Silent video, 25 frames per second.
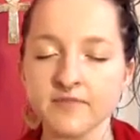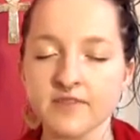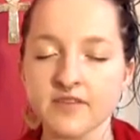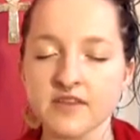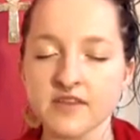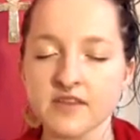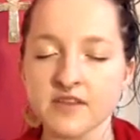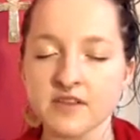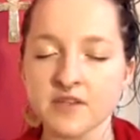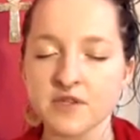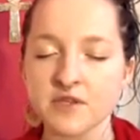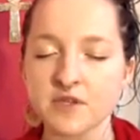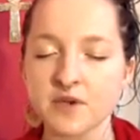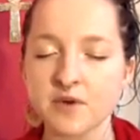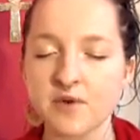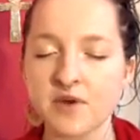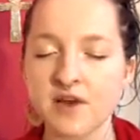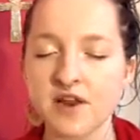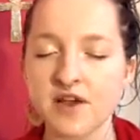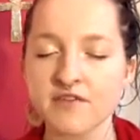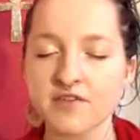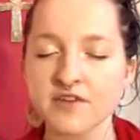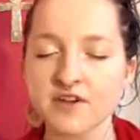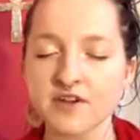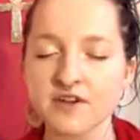So
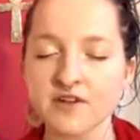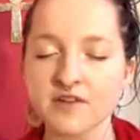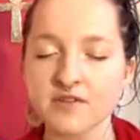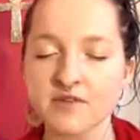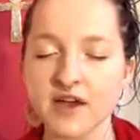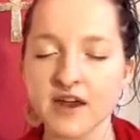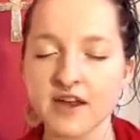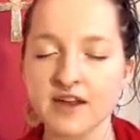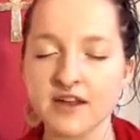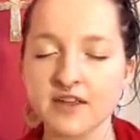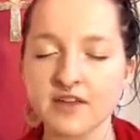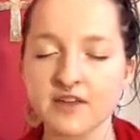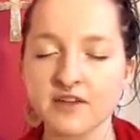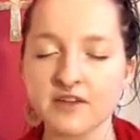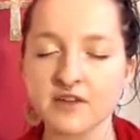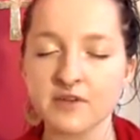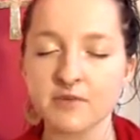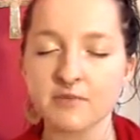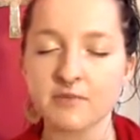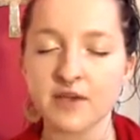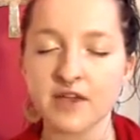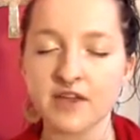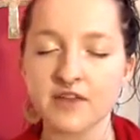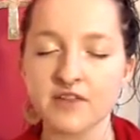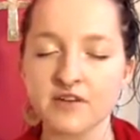whenever you're ready, you can
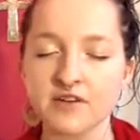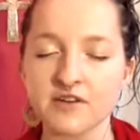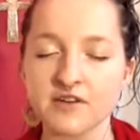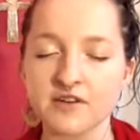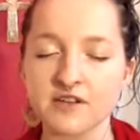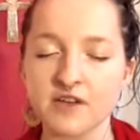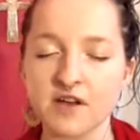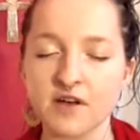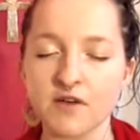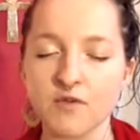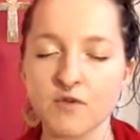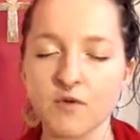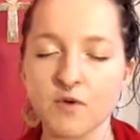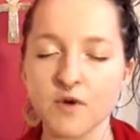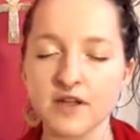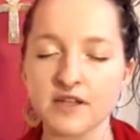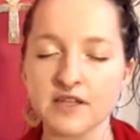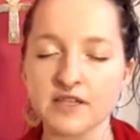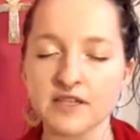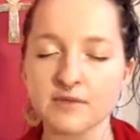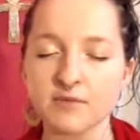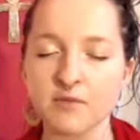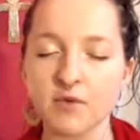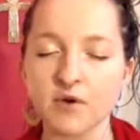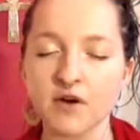bathe yourself
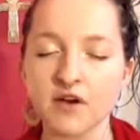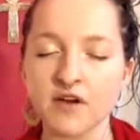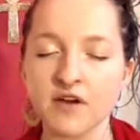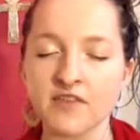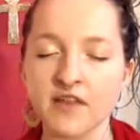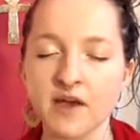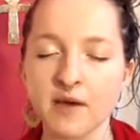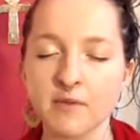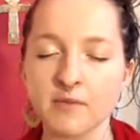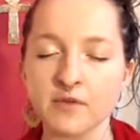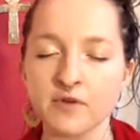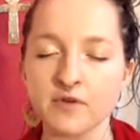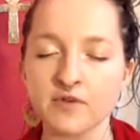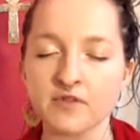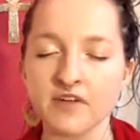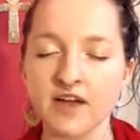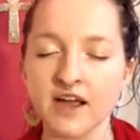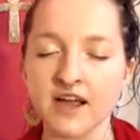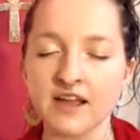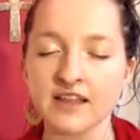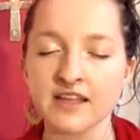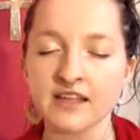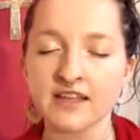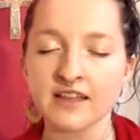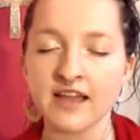once more in that
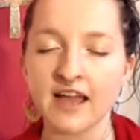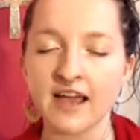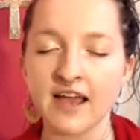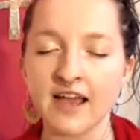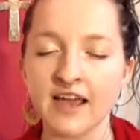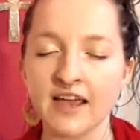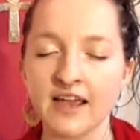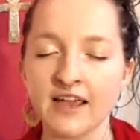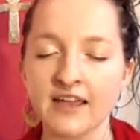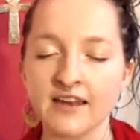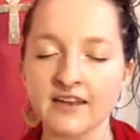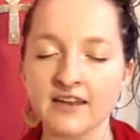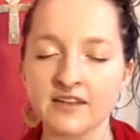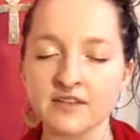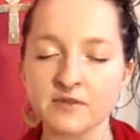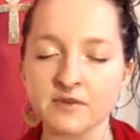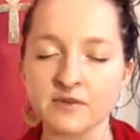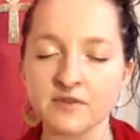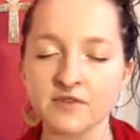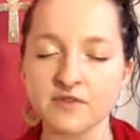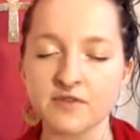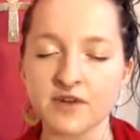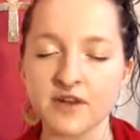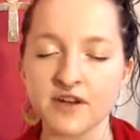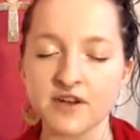blue-violet light as we
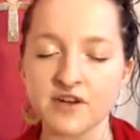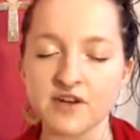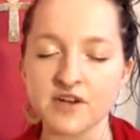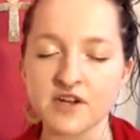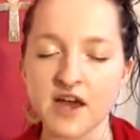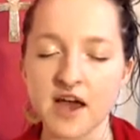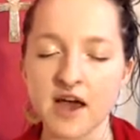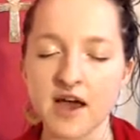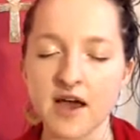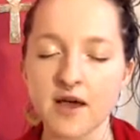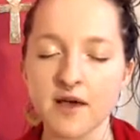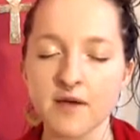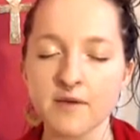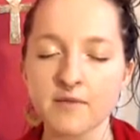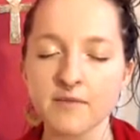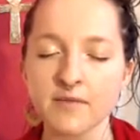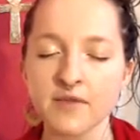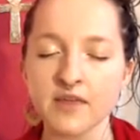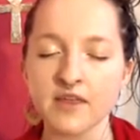finish up,